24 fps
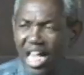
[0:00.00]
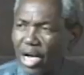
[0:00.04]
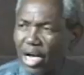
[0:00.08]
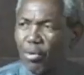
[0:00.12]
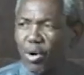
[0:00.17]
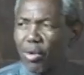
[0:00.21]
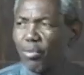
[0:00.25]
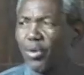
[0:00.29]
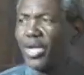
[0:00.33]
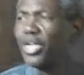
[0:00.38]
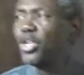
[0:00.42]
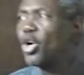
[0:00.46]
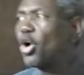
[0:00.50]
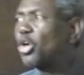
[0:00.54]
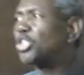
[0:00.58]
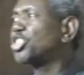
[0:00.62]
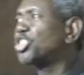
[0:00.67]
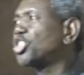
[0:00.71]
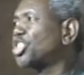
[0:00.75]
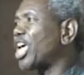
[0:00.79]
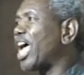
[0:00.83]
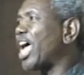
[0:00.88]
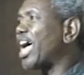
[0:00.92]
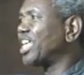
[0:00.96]
we will not
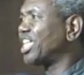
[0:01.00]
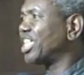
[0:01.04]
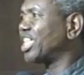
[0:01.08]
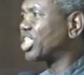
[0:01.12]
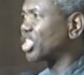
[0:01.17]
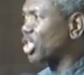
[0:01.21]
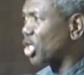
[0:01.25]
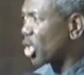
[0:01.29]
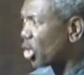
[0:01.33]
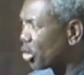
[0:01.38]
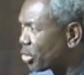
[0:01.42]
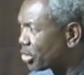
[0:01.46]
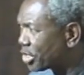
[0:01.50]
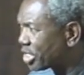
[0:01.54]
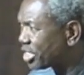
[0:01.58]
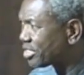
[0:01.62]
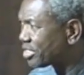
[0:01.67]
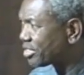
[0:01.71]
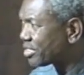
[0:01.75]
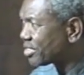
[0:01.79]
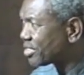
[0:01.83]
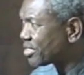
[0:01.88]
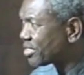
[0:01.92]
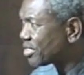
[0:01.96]
share his glory.
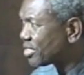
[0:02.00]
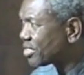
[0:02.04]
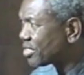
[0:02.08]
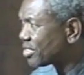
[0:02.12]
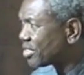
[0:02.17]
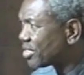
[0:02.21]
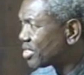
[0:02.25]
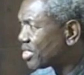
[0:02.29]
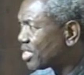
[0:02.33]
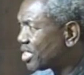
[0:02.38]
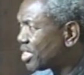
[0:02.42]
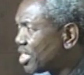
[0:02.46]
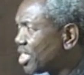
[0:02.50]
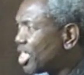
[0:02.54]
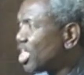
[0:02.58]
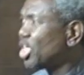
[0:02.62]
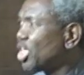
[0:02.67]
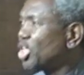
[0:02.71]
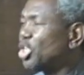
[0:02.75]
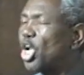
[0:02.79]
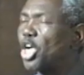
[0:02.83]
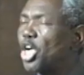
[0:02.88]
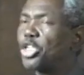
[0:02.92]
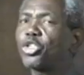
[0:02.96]

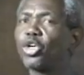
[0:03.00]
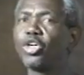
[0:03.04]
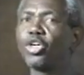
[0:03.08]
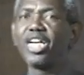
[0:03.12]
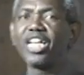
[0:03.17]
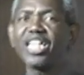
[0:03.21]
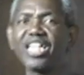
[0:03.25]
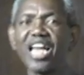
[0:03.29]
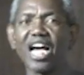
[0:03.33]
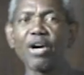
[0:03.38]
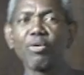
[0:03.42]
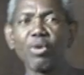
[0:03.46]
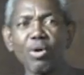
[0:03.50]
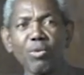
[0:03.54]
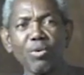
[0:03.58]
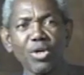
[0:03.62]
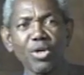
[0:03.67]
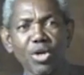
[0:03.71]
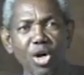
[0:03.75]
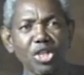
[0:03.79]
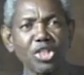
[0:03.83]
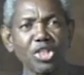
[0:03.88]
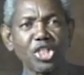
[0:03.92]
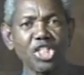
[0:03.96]
Not only that we will
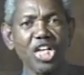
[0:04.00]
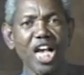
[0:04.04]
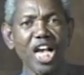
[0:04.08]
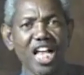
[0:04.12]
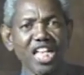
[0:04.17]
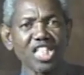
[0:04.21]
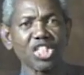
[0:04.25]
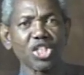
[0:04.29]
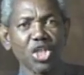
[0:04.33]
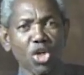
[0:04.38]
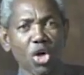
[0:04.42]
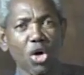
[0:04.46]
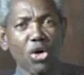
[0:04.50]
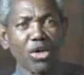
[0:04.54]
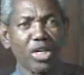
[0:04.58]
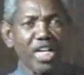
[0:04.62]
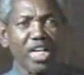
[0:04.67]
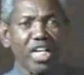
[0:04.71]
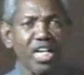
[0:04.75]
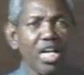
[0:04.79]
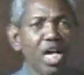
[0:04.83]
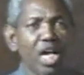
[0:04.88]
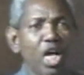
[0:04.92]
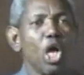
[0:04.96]
not share his glory,
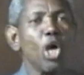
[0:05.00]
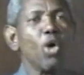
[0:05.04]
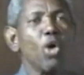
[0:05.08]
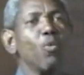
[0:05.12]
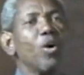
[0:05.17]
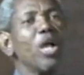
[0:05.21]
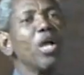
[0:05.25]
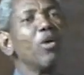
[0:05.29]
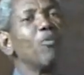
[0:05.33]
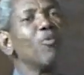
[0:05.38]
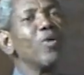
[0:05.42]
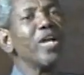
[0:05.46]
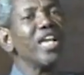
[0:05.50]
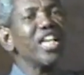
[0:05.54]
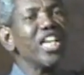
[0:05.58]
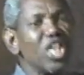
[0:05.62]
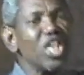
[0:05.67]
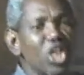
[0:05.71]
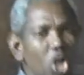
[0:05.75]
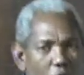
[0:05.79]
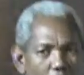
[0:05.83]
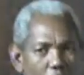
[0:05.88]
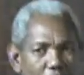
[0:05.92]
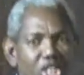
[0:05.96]
we will
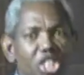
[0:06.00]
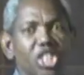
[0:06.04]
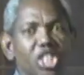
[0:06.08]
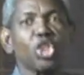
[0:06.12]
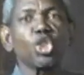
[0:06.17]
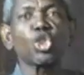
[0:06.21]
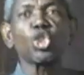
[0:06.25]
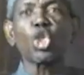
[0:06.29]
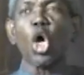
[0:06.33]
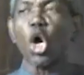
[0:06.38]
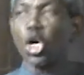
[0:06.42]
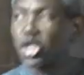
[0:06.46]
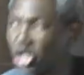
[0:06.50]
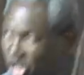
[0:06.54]
not touch